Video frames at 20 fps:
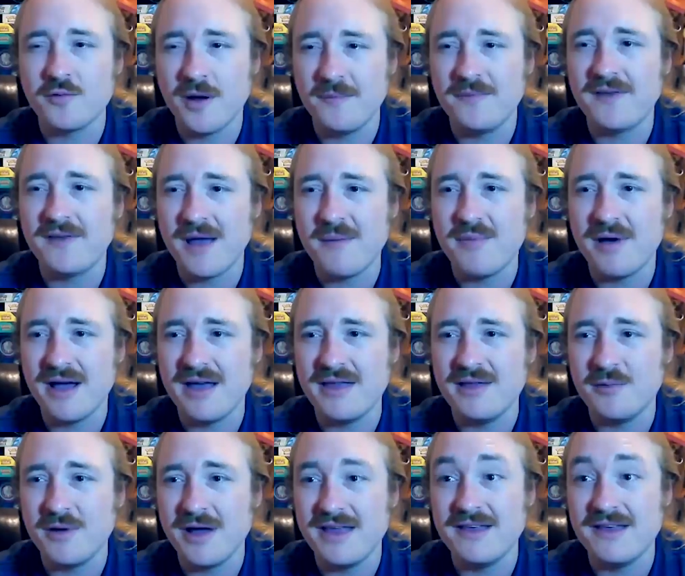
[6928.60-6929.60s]
website, by
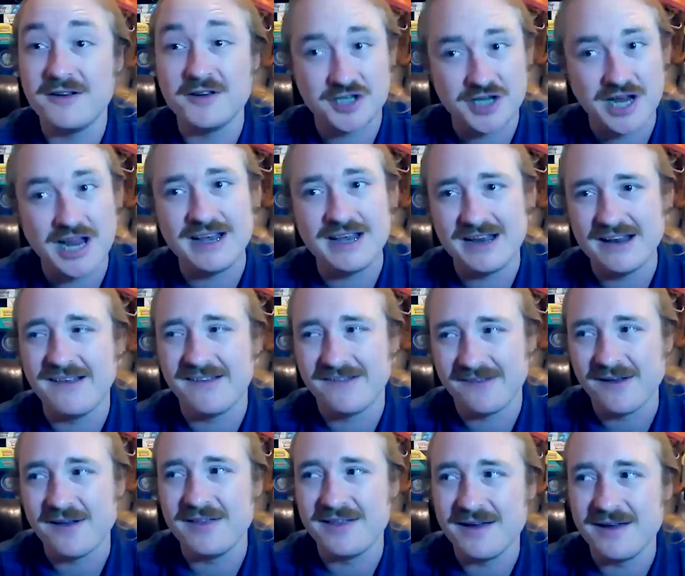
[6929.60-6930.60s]
the way. There's
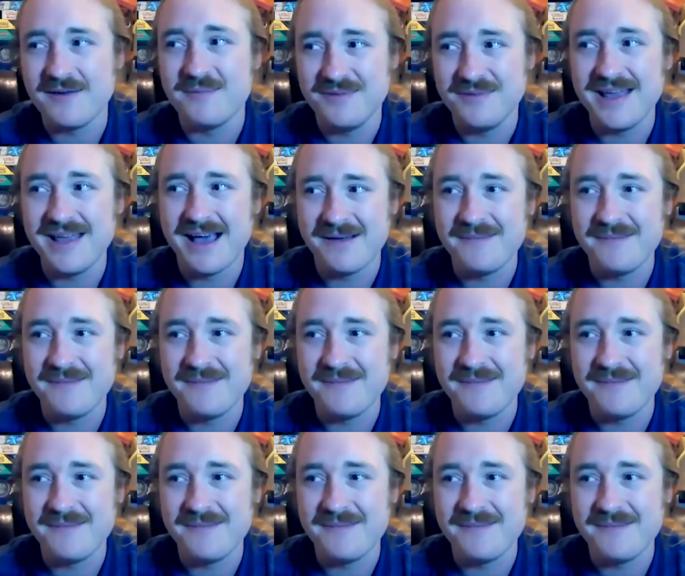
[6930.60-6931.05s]
shadiness on there. Yeah,